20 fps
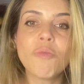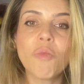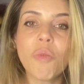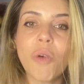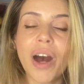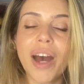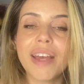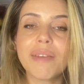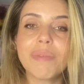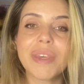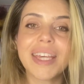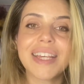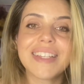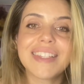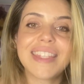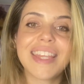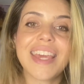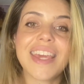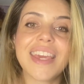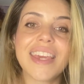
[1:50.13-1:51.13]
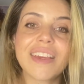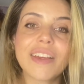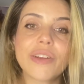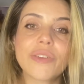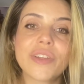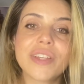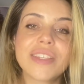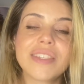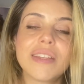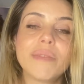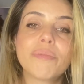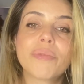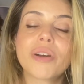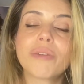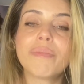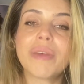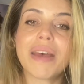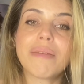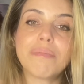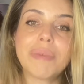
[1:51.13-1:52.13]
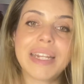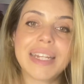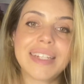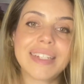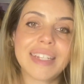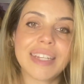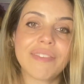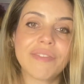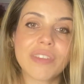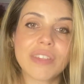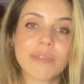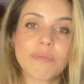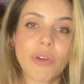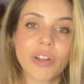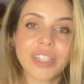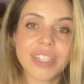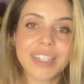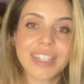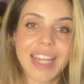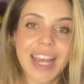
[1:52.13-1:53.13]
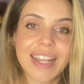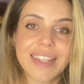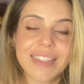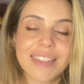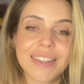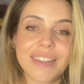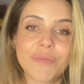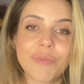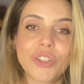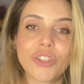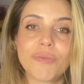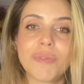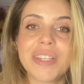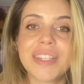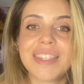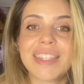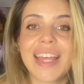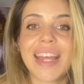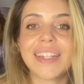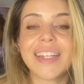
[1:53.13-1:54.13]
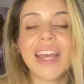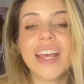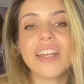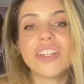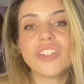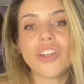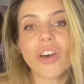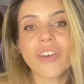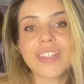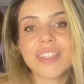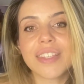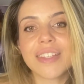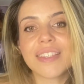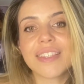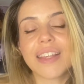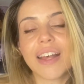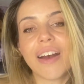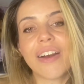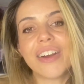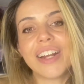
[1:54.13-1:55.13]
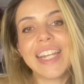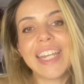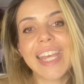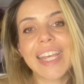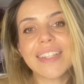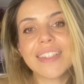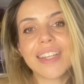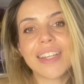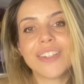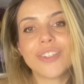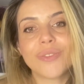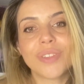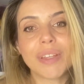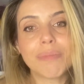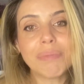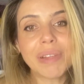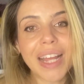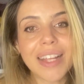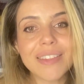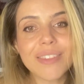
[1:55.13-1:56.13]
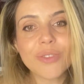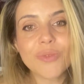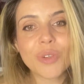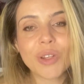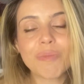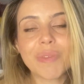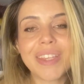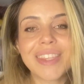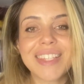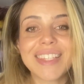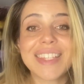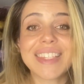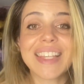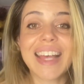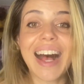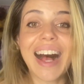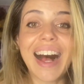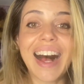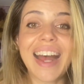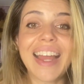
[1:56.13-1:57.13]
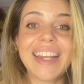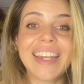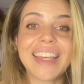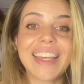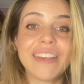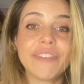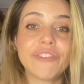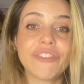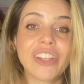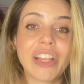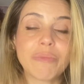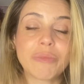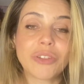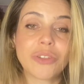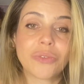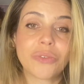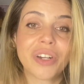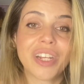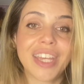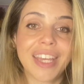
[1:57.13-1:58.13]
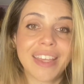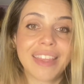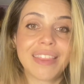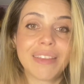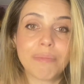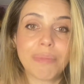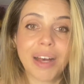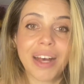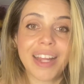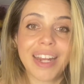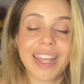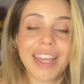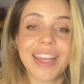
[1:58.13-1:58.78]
Why? Because they increase the permeability of the small intestine, which means that toxins are leaked into the bloodstream, and this is highly inflammatory in the body.